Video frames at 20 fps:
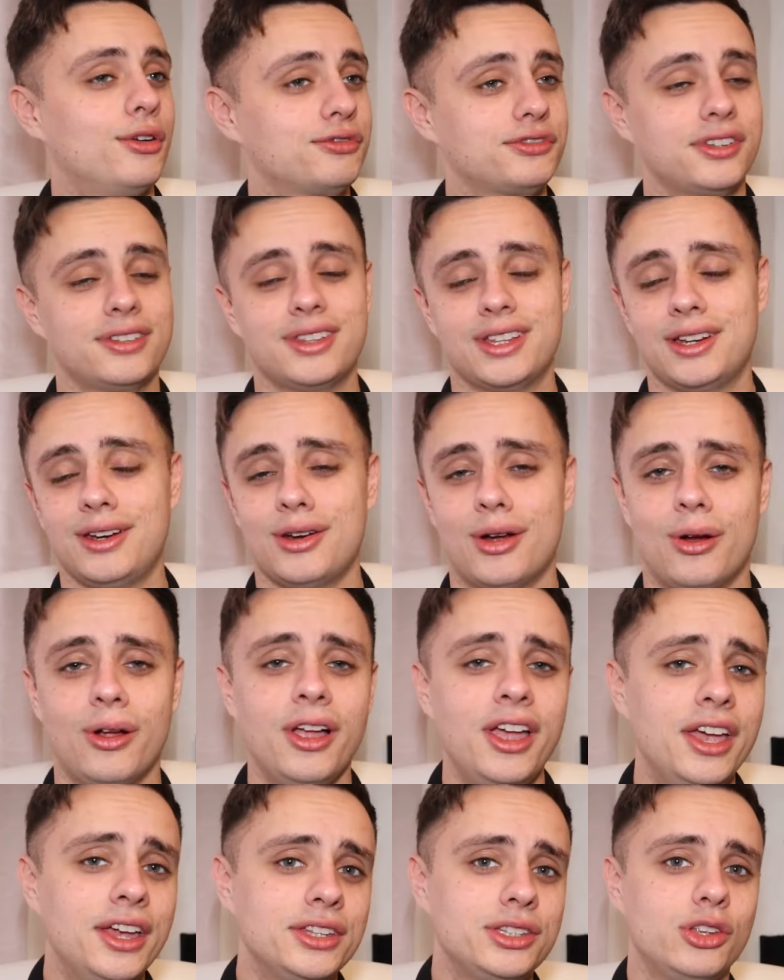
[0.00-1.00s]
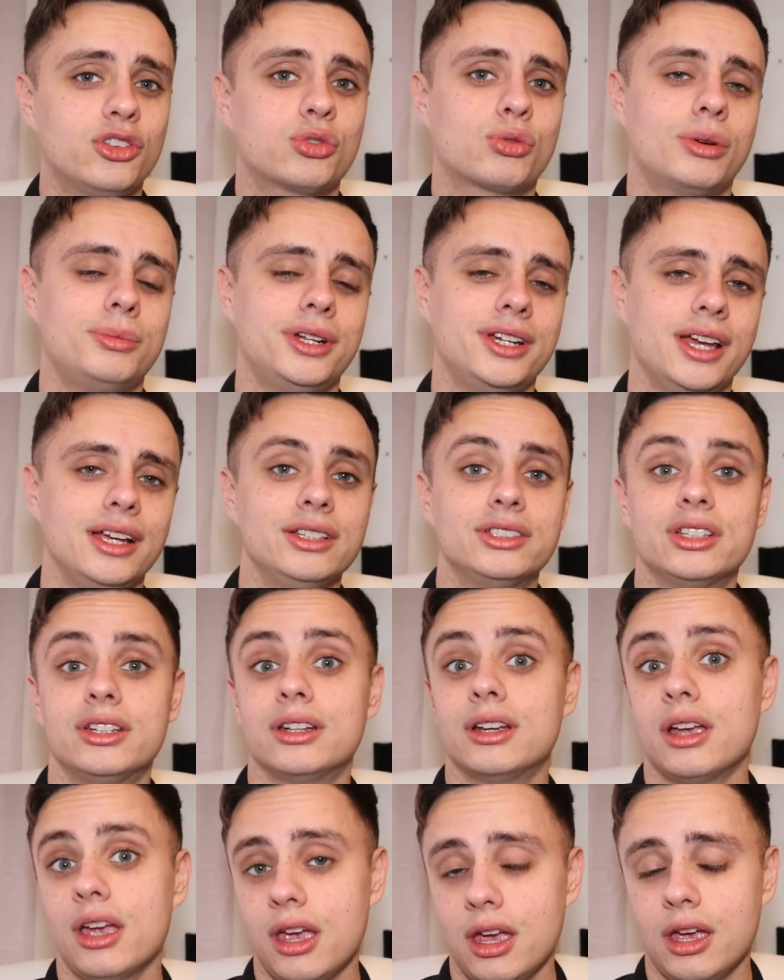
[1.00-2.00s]
often than not
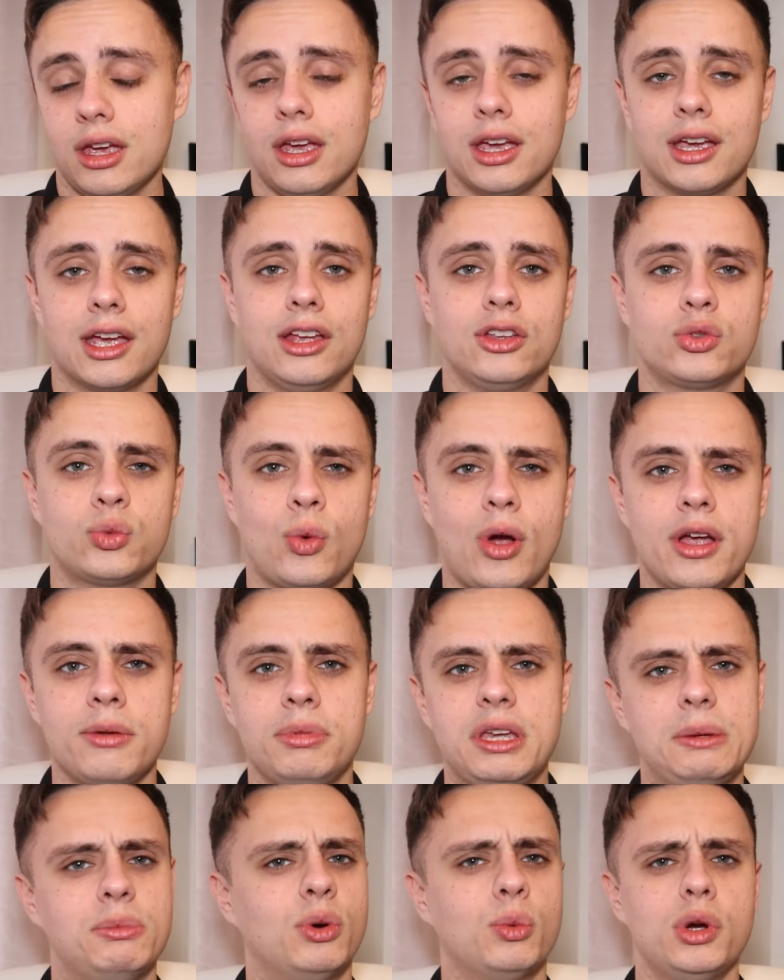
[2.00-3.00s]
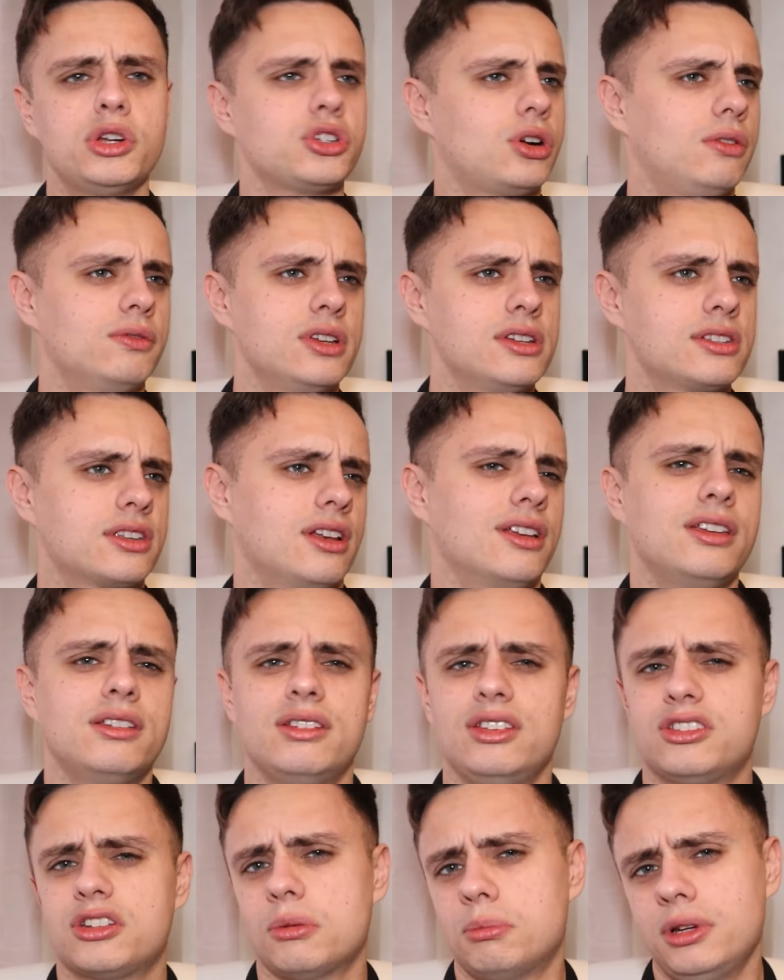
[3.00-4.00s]
discriminating against white people, which obviously
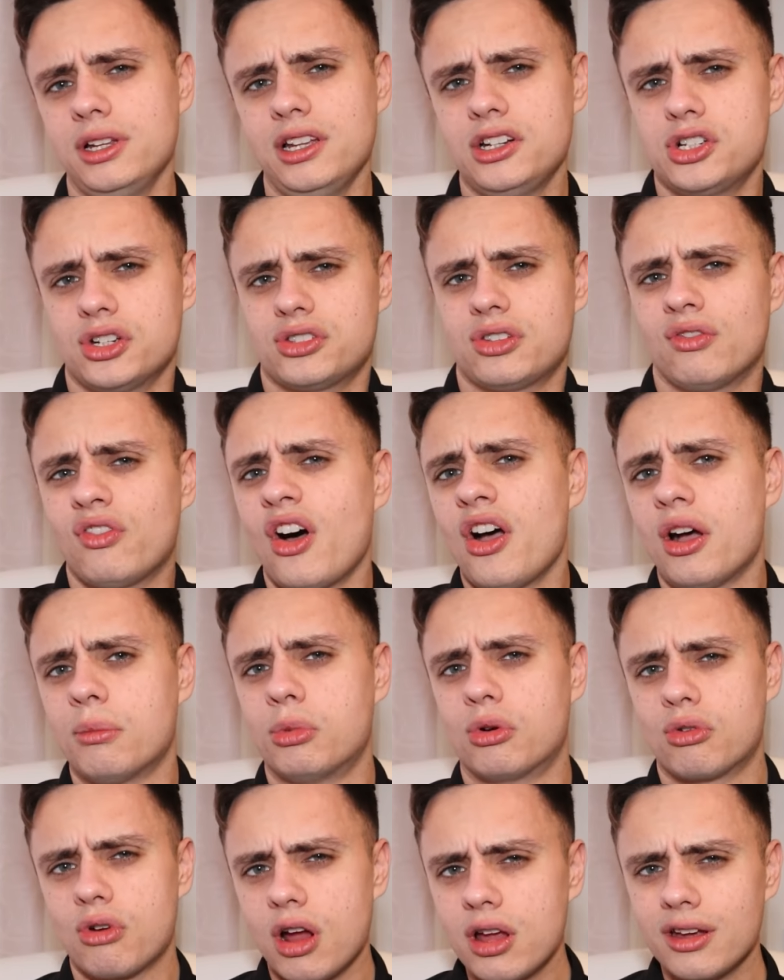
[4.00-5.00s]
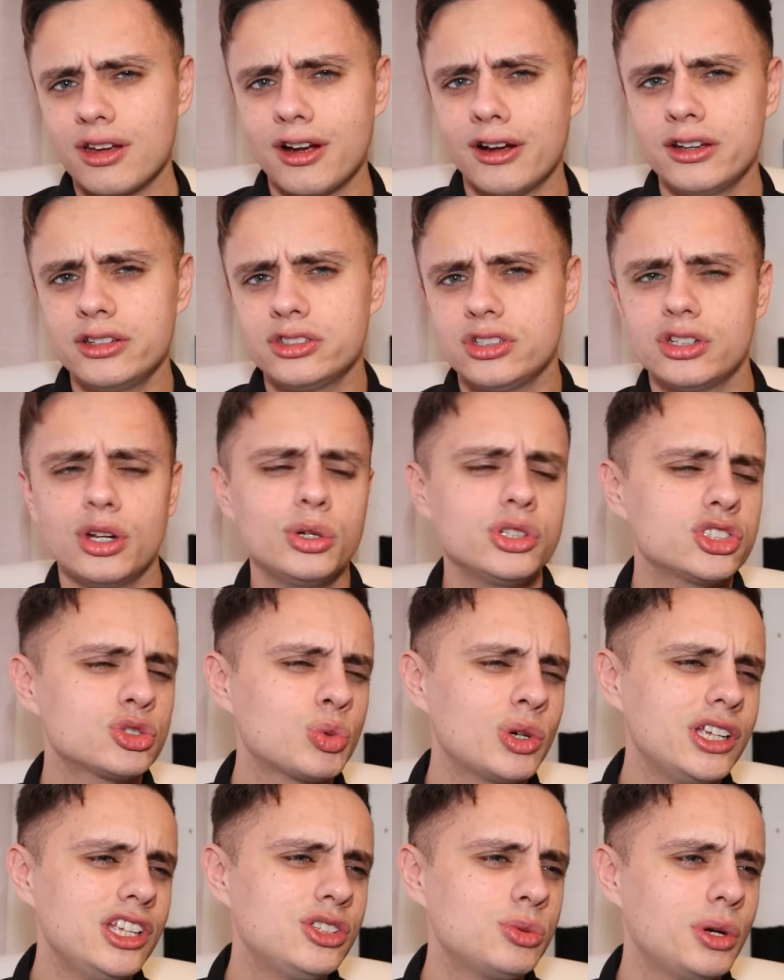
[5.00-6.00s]
is completely justifiable, right, guys? You know, it's
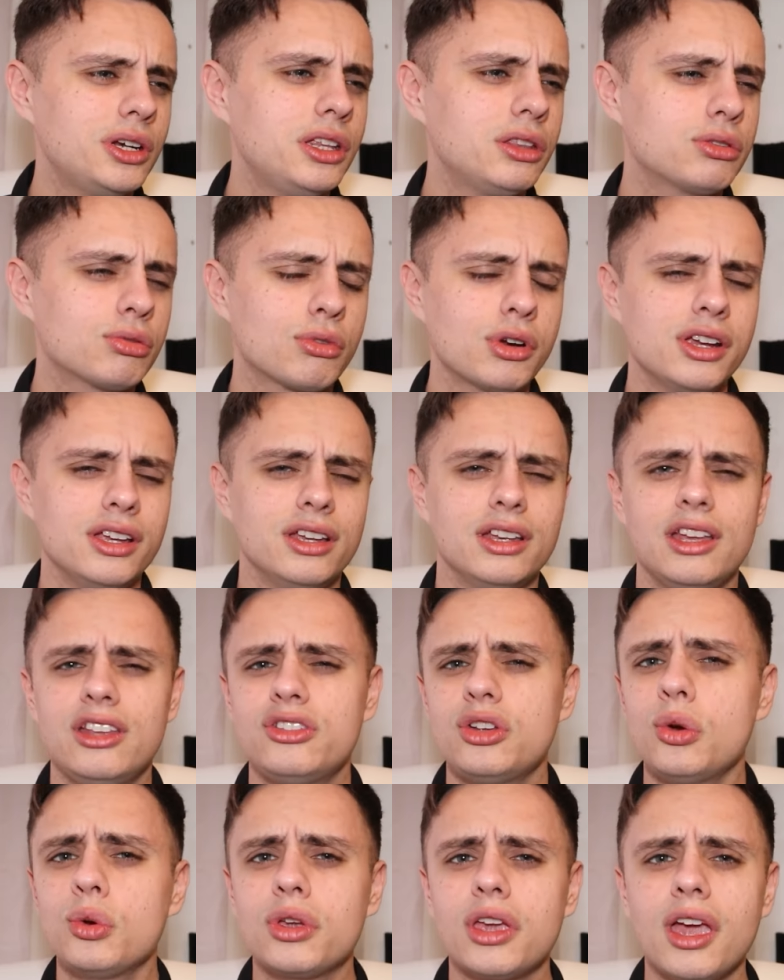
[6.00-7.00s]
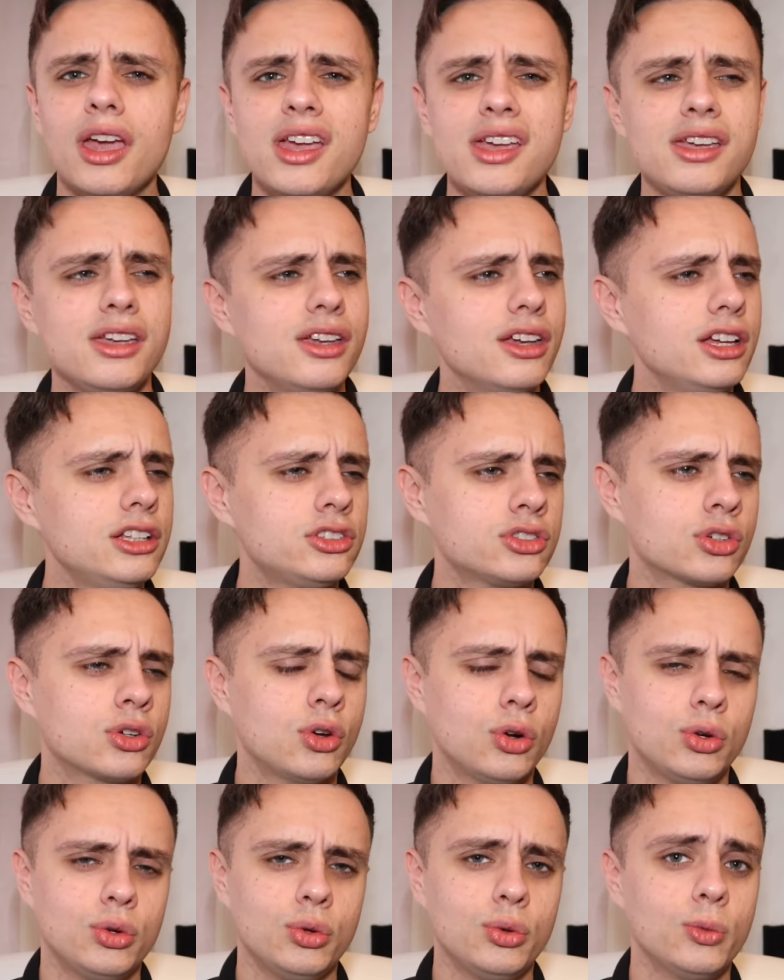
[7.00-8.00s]
2023. It's okay. It's
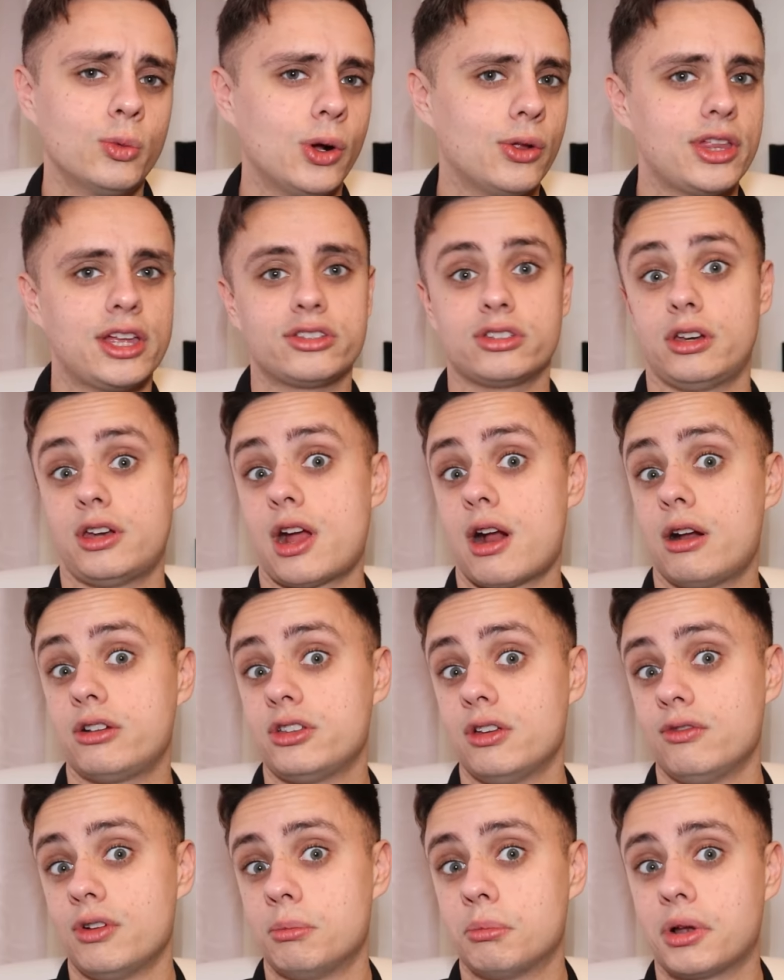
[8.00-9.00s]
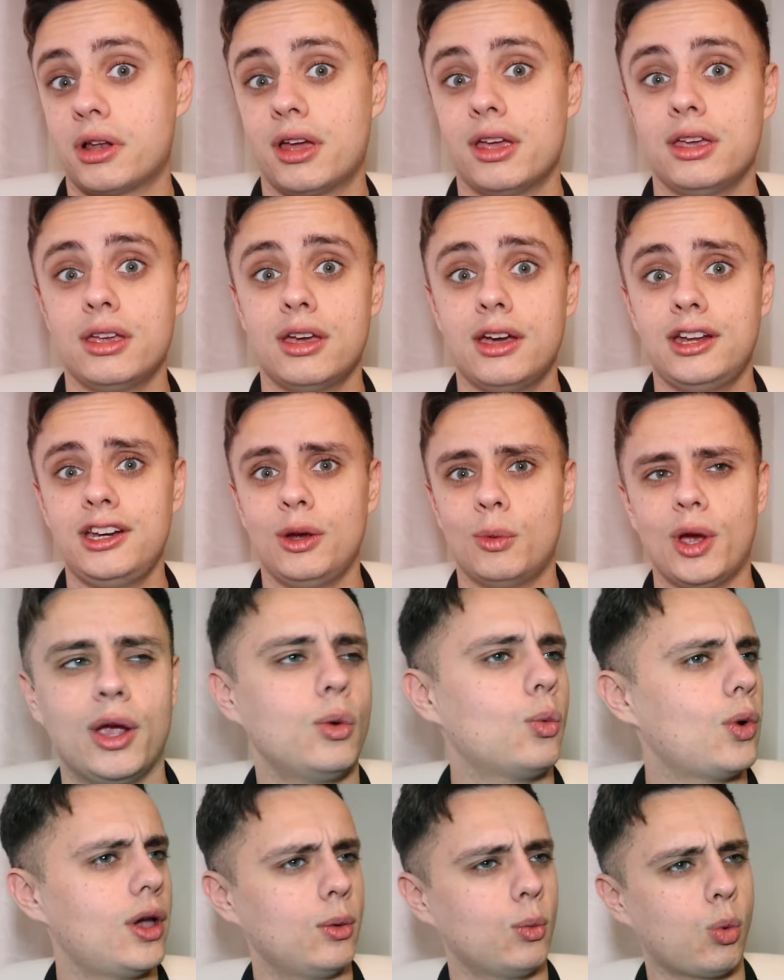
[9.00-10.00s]
cool. Well, that's a narrative in play anyway.
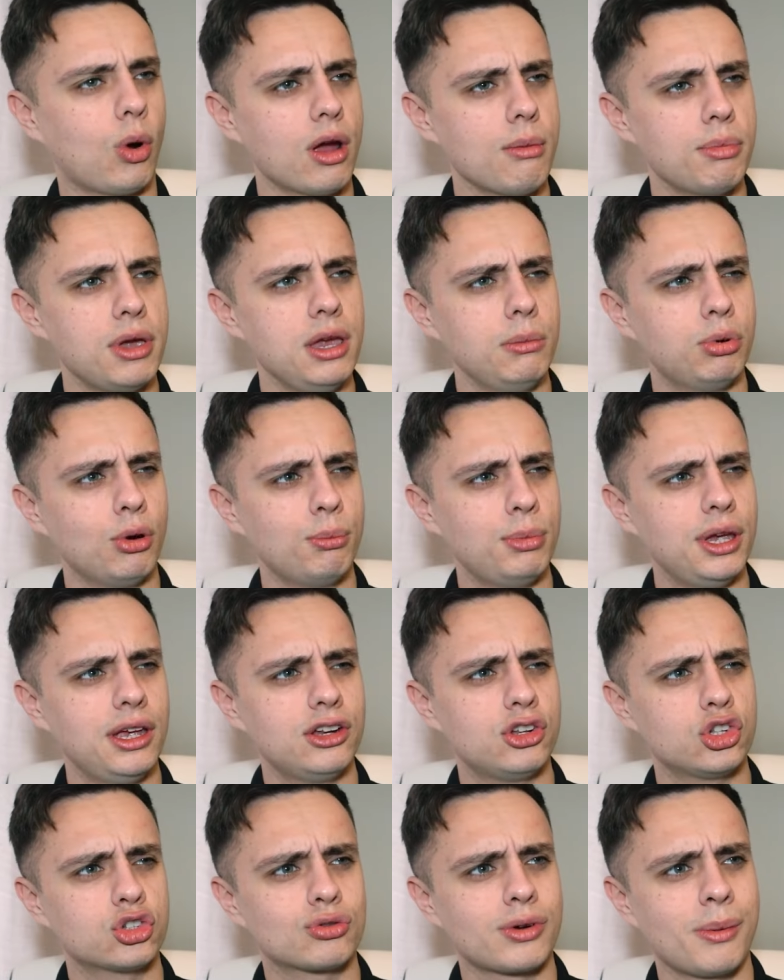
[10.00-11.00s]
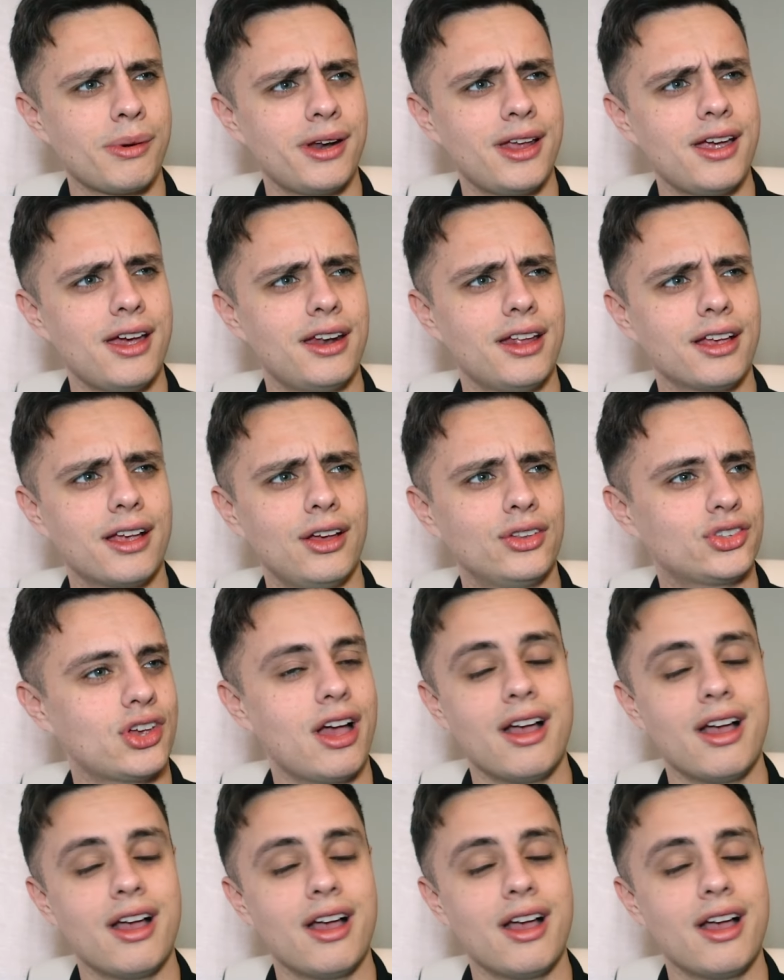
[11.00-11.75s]
Wait, white people being discriminated against?